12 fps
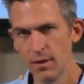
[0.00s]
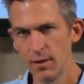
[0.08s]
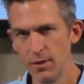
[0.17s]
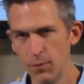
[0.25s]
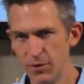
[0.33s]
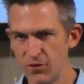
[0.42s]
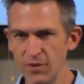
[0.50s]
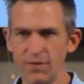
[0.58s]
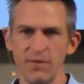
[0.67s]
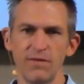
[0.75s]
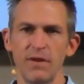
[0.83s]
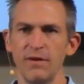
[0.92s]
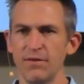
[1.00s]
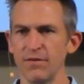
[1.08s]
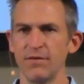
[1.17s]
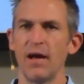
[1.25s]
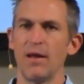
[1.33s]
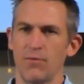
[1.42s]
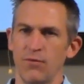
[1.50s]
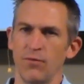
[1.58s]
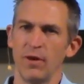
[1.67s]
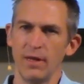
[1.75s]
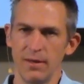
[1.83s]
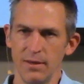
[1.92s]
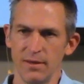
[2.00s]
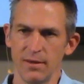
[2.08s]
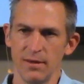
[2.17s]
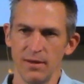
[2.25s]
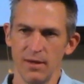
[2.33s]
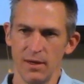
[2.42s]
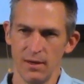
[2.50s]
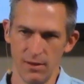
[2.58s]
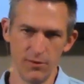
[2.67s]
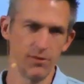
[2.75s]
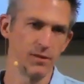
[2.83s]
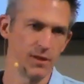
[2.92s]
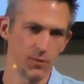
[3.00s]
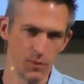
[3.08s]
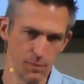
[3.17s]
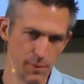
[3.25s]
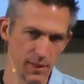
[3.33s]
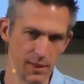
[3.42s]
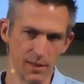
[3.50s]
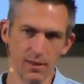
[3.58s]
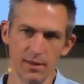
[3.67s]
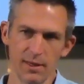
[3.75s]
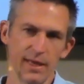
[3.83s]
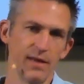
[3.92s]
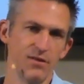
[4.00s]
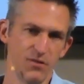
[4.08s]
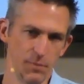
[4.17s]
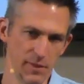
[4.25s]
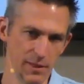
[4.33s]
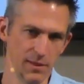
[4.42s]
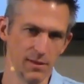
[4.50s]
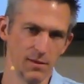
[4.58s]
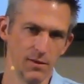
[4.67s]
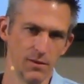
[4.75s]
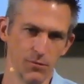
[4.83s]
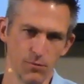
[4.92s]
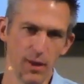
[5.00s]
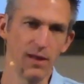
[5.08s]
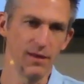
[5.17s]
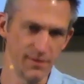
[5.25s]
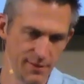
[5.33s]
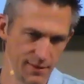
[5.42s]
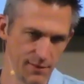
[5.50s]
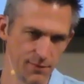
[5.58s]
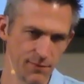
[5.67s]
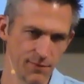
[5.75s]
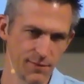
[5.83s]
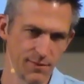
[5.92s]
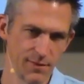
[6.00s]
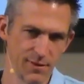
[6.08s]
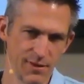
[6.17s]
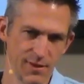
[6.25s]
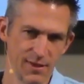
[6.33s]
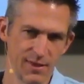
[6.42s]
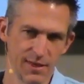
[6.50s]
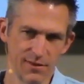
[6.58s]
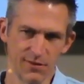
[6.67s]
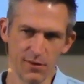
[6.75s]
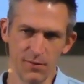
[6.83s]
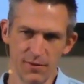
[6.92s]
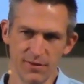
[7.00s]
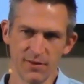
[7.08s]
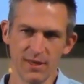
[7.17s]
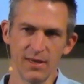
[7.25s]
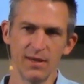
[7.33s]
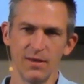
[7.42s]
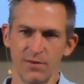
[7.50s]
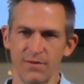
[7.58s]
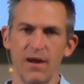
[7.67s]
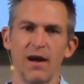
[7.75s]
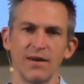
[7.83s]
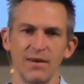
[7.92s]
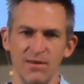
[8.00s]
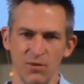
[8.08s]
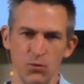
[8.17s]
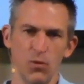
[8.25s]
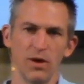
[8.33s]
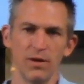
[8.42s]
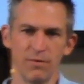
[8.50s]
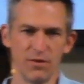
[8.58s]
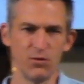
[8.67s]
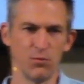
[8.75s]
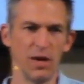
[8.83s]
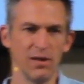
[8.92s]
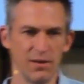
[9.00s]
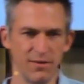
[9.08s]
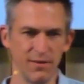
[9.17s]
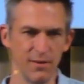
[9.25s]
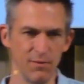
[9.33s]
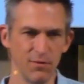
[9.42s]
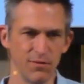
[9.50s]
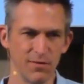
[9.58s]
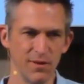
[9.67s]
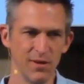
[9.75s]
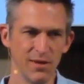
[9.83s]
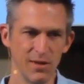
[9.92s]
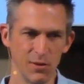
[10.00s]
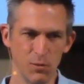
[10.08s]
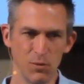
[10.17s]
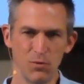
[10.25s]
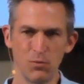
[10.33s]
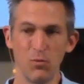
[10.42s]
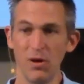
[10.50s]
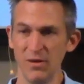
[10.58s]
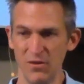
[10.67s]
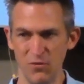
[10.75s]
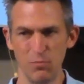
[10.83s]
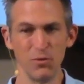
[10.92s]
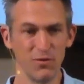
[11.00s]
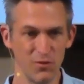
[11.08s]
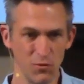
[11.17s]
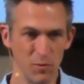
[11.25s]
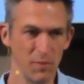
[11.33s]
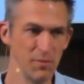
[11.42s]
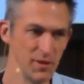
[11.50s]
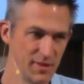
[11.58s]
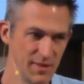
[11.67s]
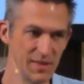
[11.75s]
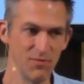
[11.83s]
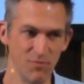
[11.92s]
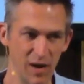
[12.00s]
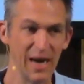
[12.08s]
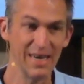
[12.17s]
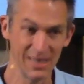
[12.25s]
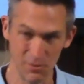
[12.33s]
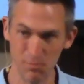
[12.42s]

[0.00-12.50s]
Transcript: What Jesus says is not friend. Literally, it would be kinsman, relative. And so this king is talking to one of his relatives, who was one of presumably the invited